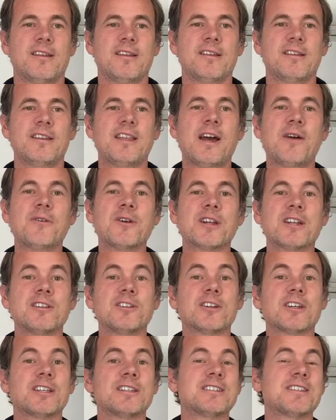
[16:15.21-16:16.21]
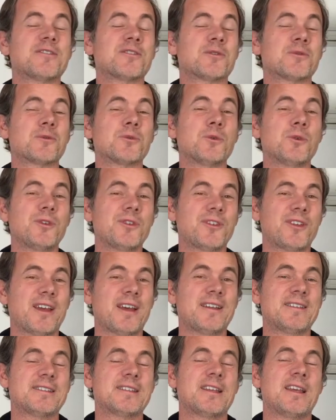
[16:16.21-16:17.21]
Now we're going to look at different rule
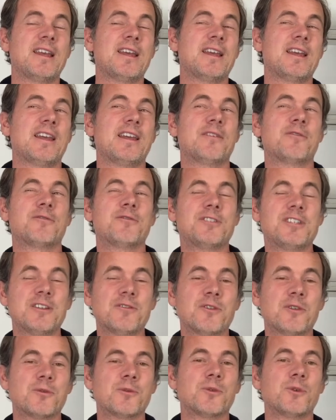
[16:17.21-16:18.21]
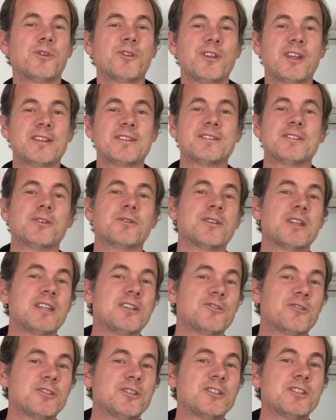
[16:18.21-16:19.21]
sets. If different rule sets don't
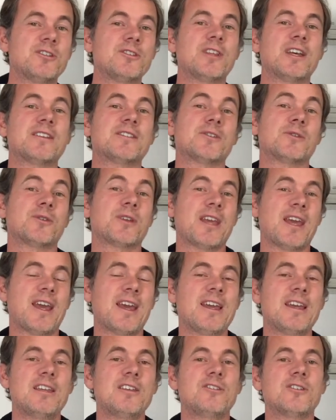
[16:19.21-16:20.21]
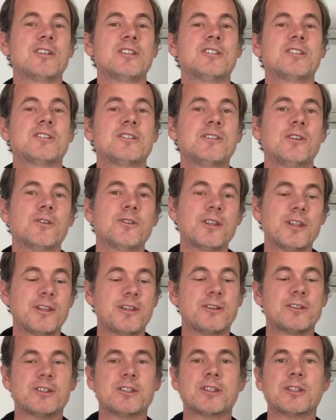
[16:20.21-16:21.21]
interest you, that's okay. You can just know that
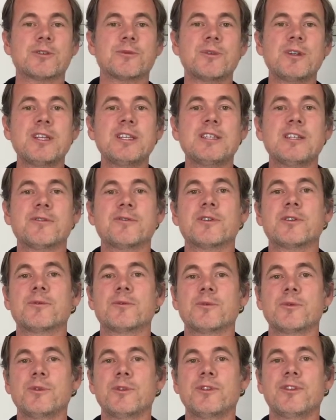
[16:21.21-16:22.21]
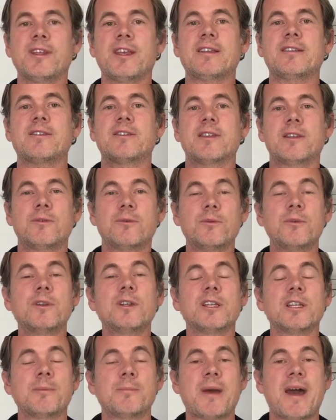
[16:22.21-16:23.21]
there's 3 different rule sets that
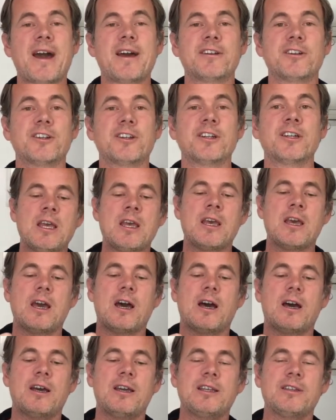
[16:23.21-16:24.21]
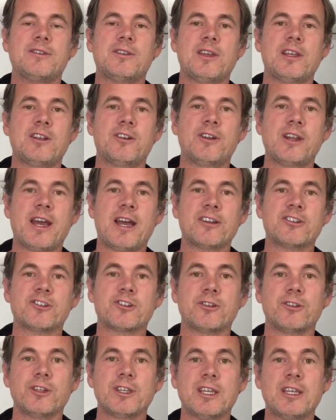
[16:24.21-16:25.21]
really matter. It's
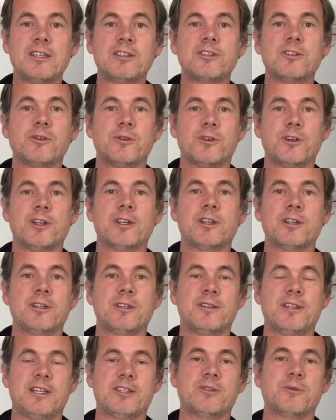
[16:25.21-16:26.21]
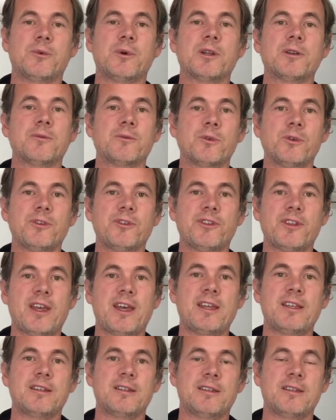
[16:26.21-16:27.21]
international indoor, that's one rule
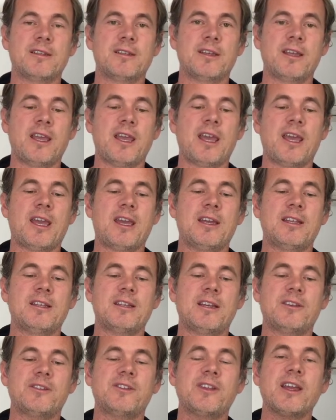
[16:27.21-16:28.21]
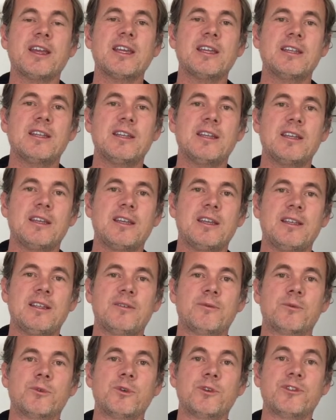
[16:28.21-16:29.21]
set, and a second
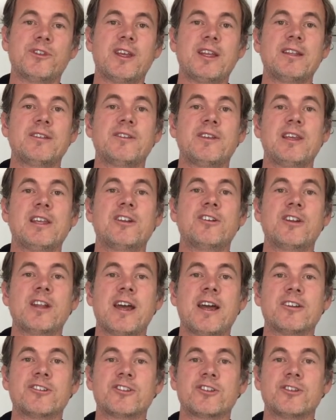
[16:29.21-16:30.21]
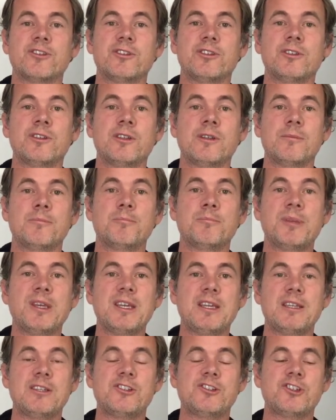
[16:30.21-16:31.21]
rule set is international
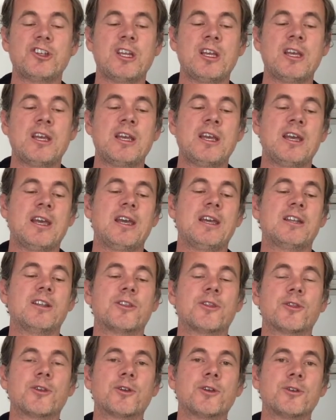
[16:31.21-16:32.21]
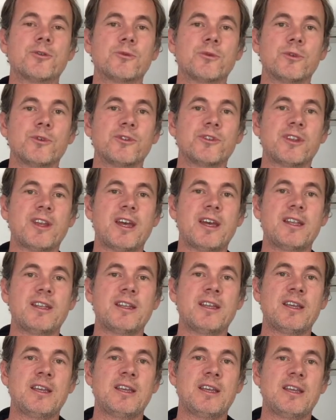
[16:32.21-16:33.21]
beach, and a third rule
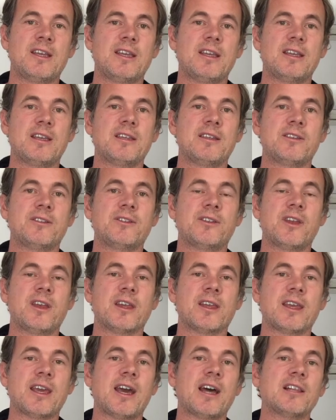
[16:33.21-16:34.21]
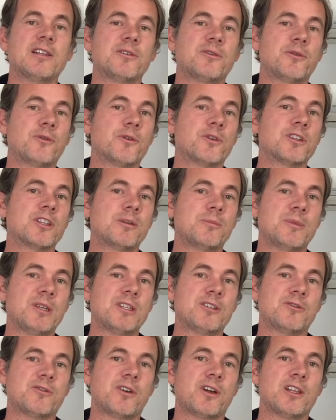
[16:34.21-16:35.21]
set is California
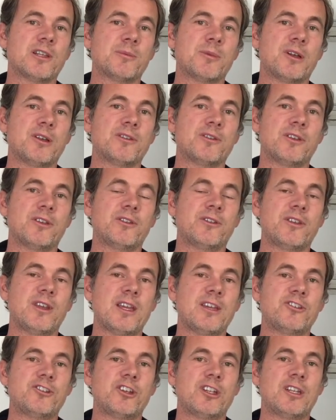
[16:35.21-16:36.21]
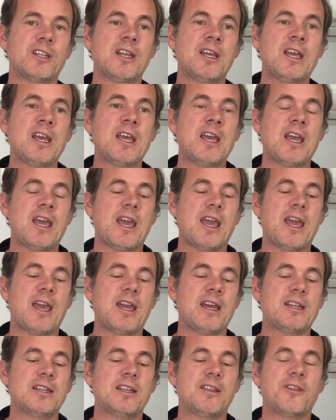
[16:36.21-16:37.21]
Beach Volleyball Association.
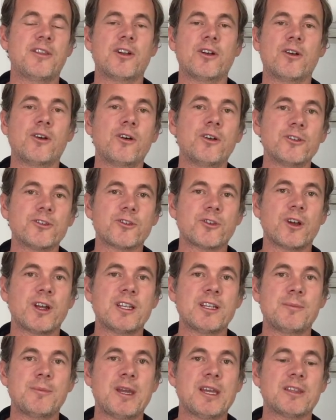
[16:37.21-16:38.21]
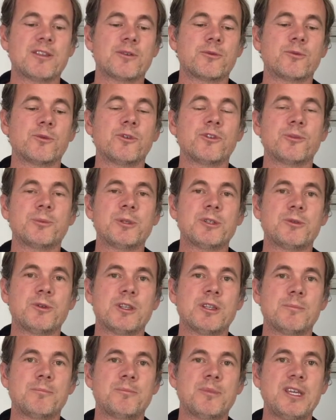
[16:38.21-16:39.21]
And they're all trying to make the rules
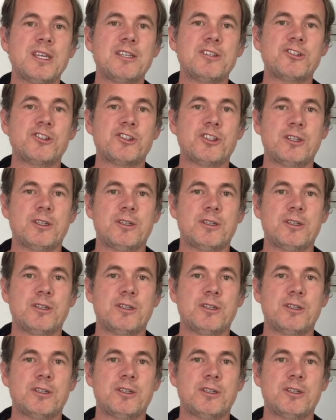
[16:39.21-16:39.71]
between the beach